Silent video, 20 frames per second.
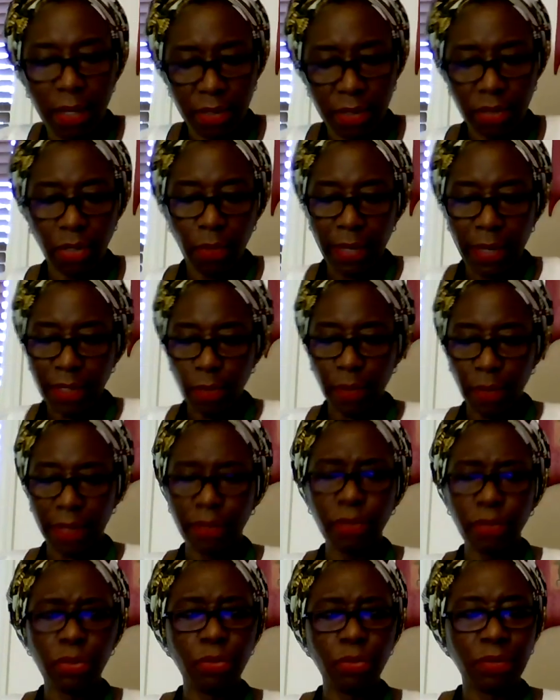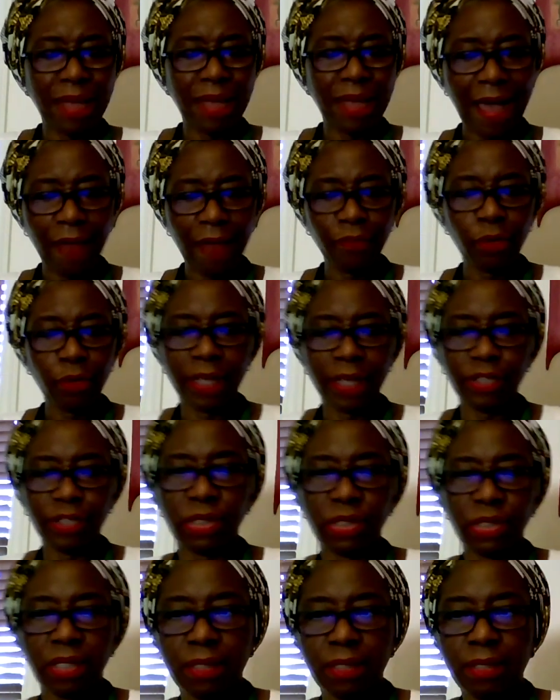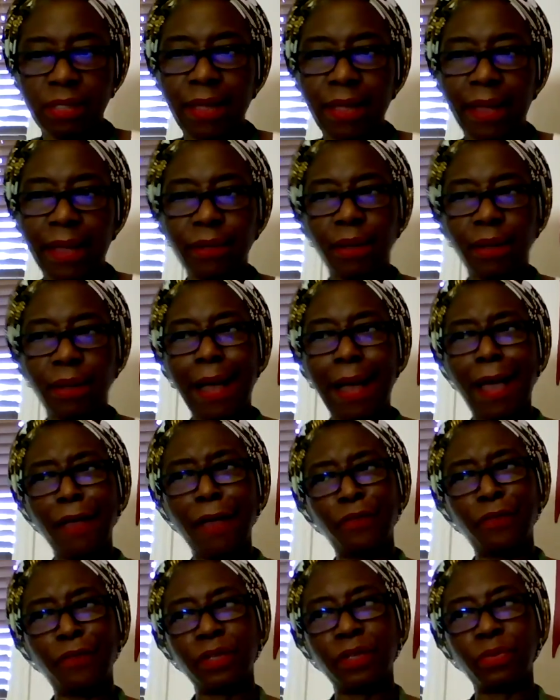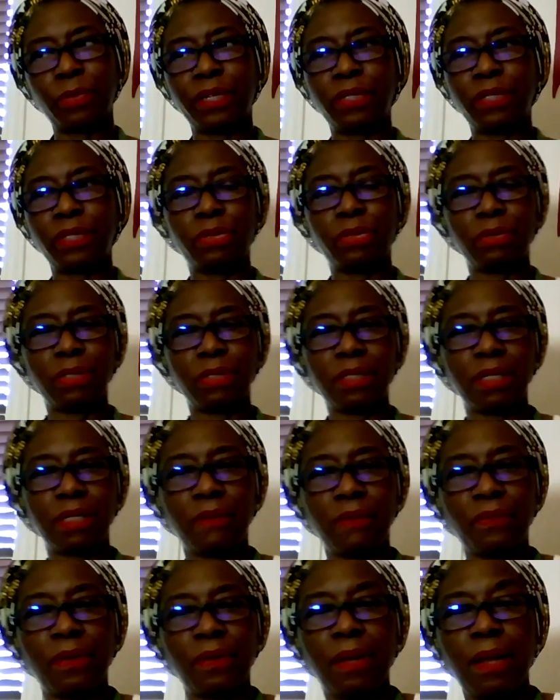So anyway, you'd have questions that I felt were intrusive.